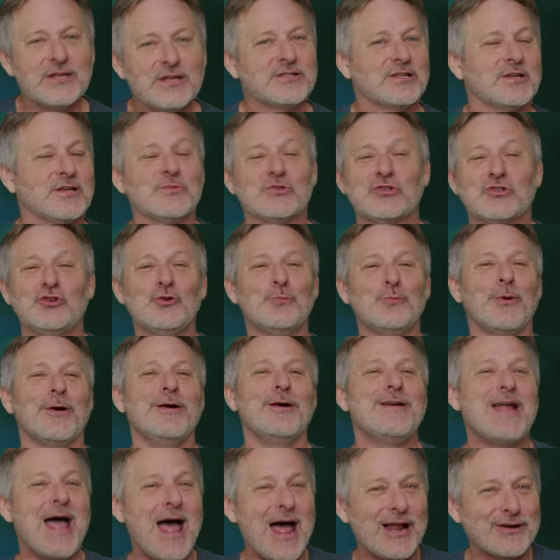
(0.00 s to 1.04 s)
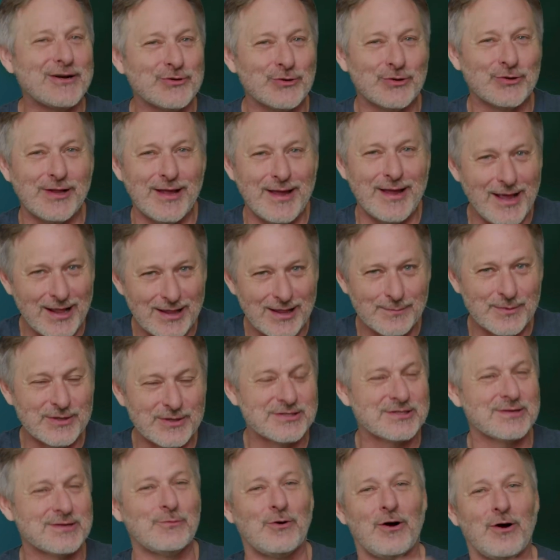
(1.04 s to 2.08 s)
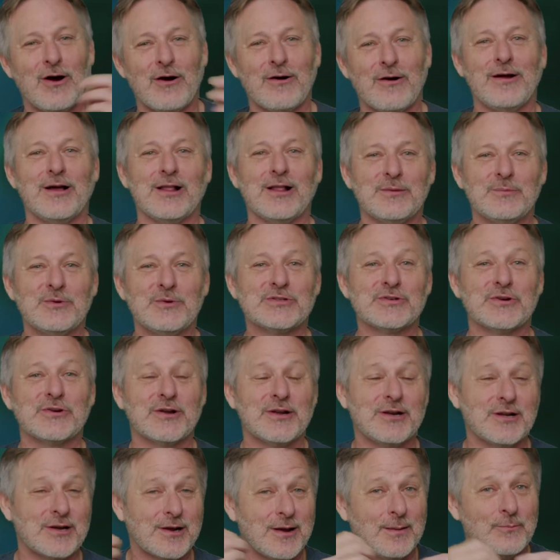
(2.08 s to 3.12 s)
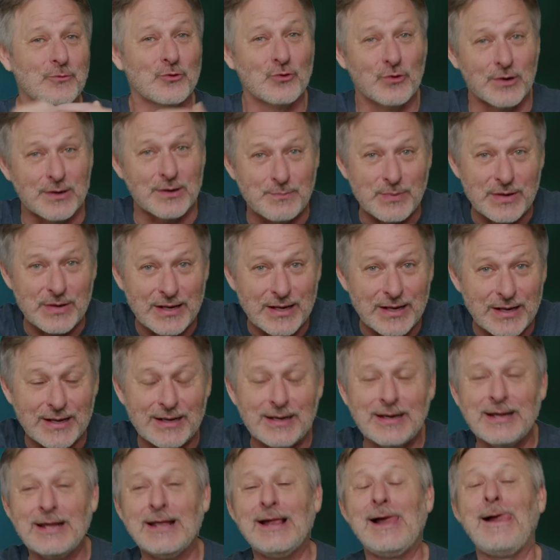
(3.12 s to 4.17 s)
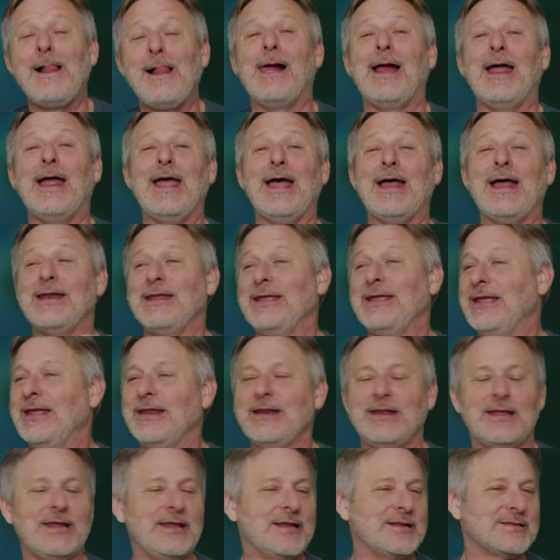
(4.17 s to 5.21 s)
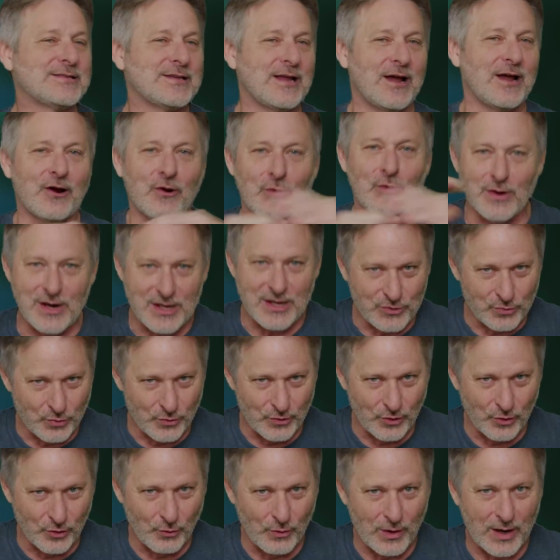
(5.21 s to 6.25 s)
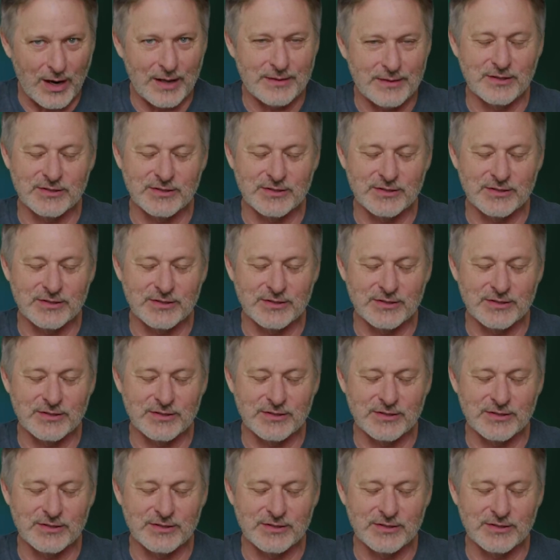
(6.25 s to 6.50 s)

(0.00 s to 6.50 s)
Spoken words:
Some supernatural elements, some horror elements are going to come creeping in, and it is a great thrill ride.